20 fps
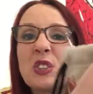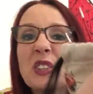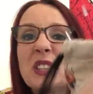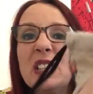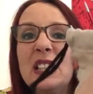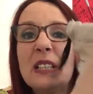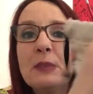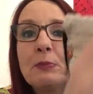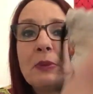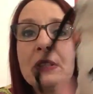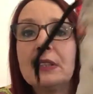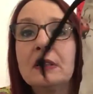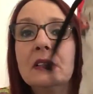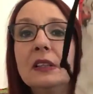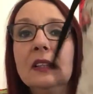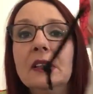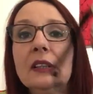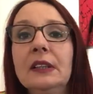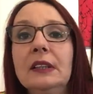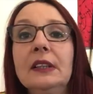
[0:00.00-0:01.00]
tape and,
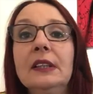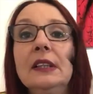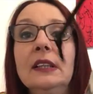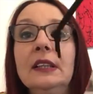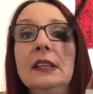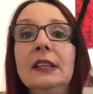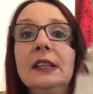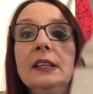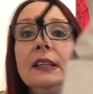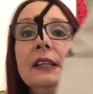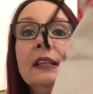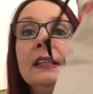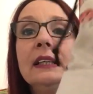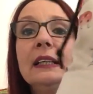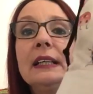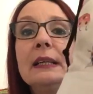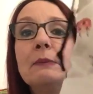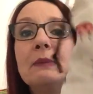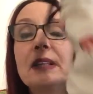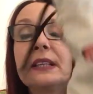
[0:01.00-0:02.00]

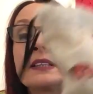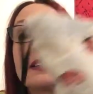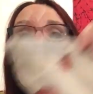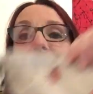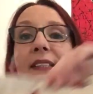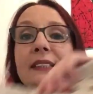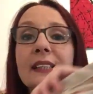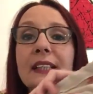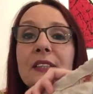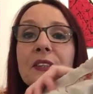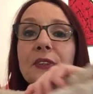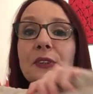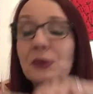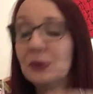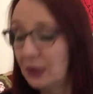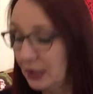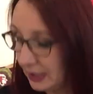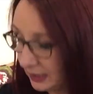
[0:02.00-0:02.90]
um, and things in. So